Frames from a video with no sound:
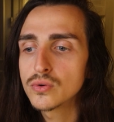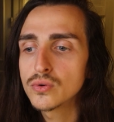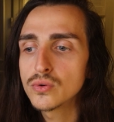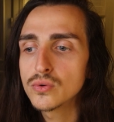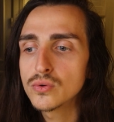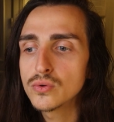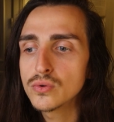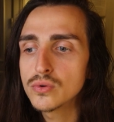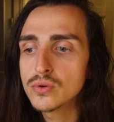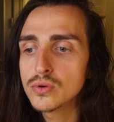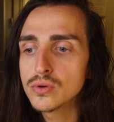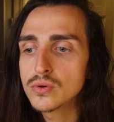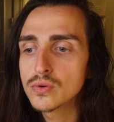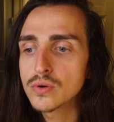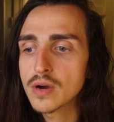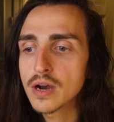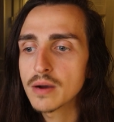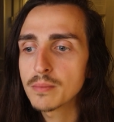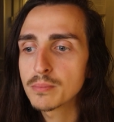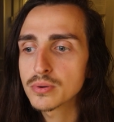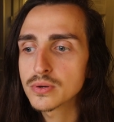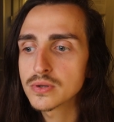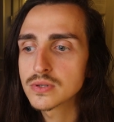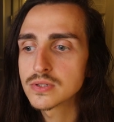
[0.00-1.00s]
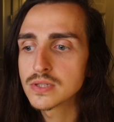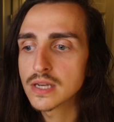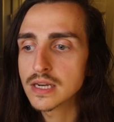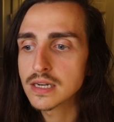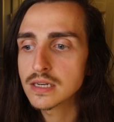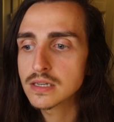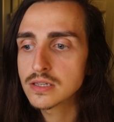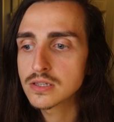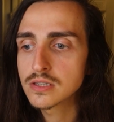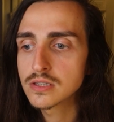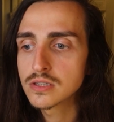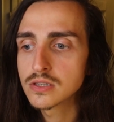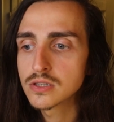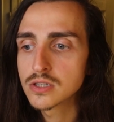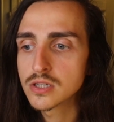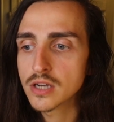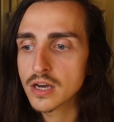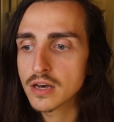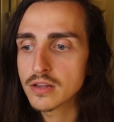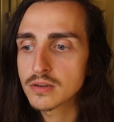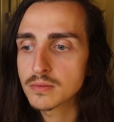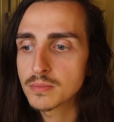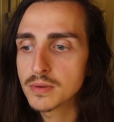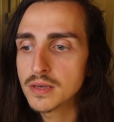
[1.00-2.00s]
who you present
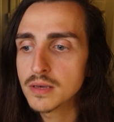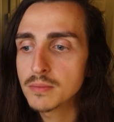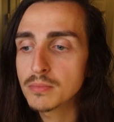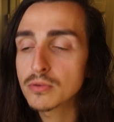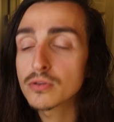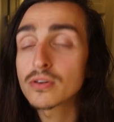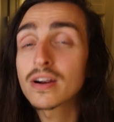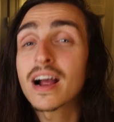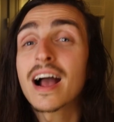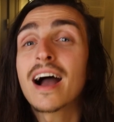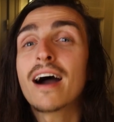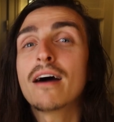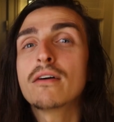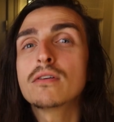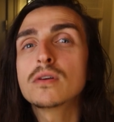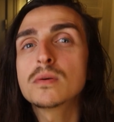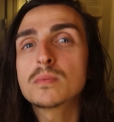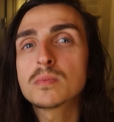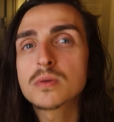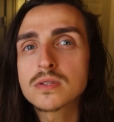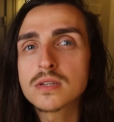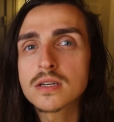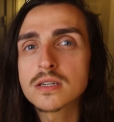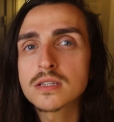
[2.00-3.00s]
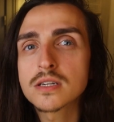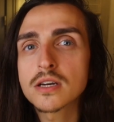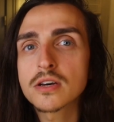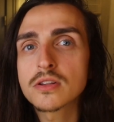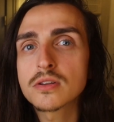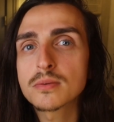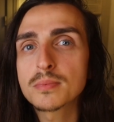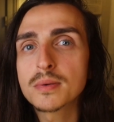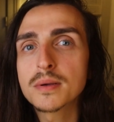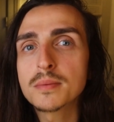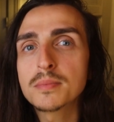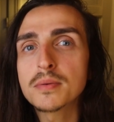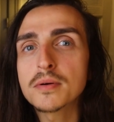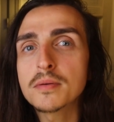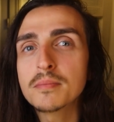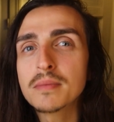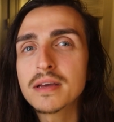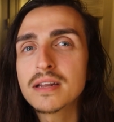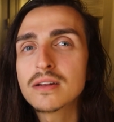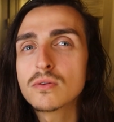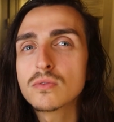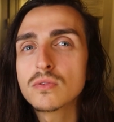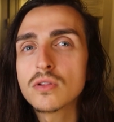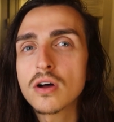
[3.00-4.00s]
to other people or how you present to other people
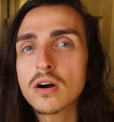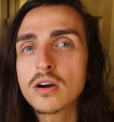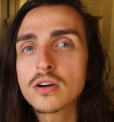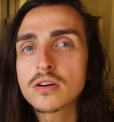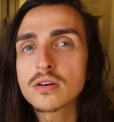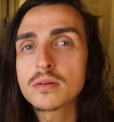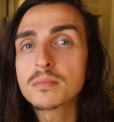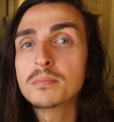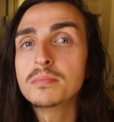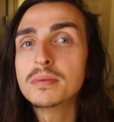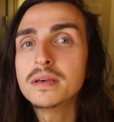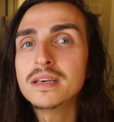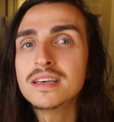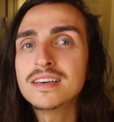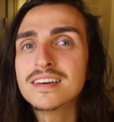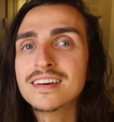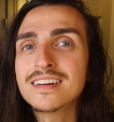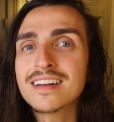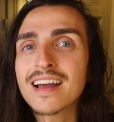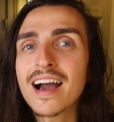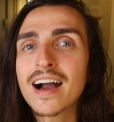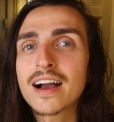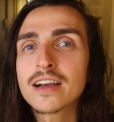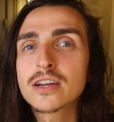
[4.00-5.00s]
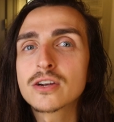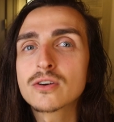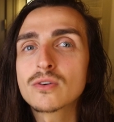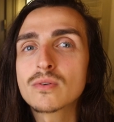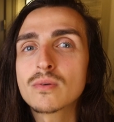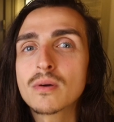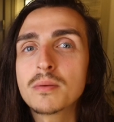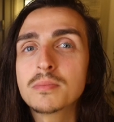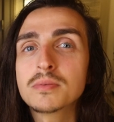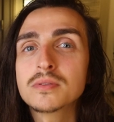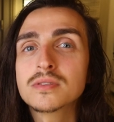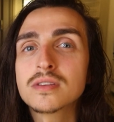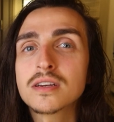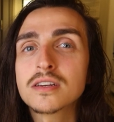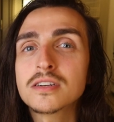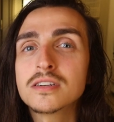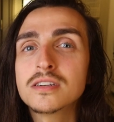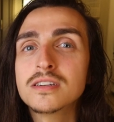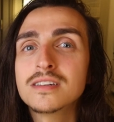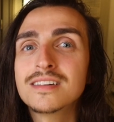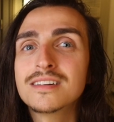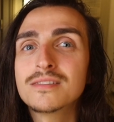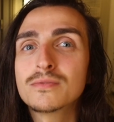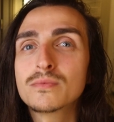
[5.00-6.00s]
may no longer be an accurate
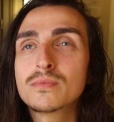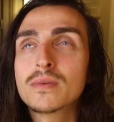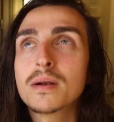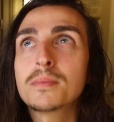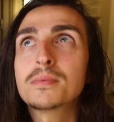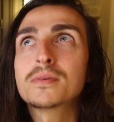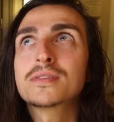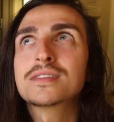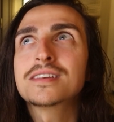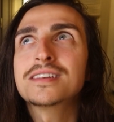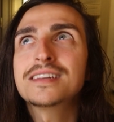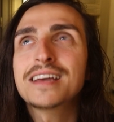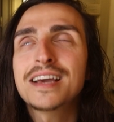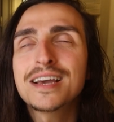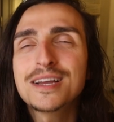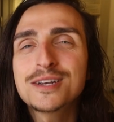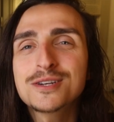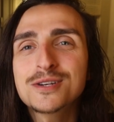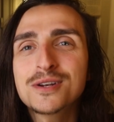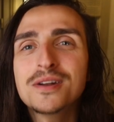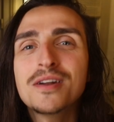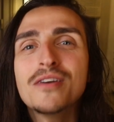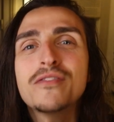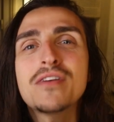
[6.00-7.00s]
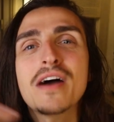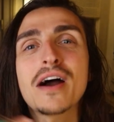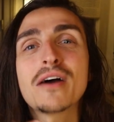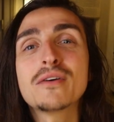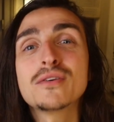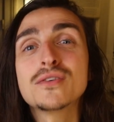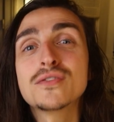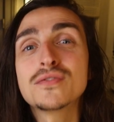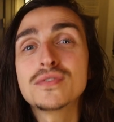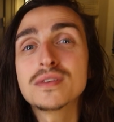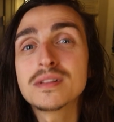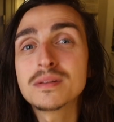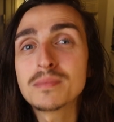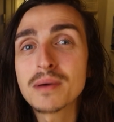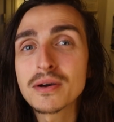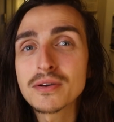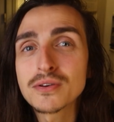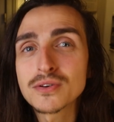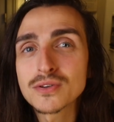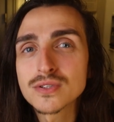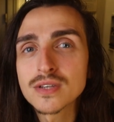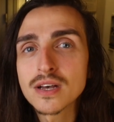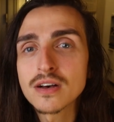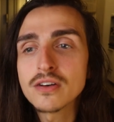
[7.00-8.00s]
represent- representation of how you feel about
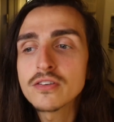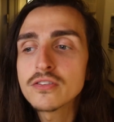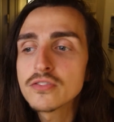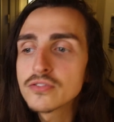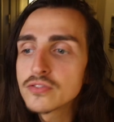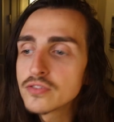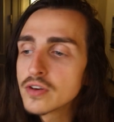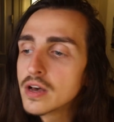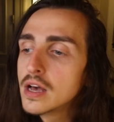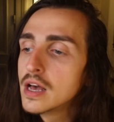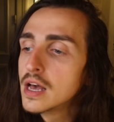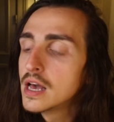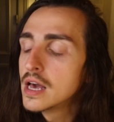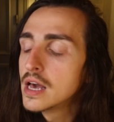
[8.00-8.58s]
yourself.